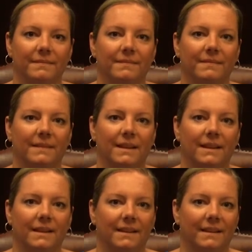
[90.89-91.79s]

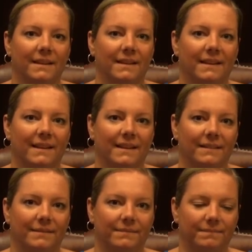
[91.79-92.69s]

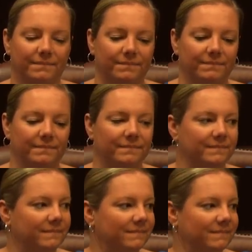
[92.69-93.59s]

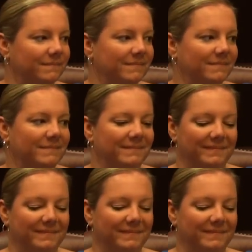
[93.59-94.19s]
(silent)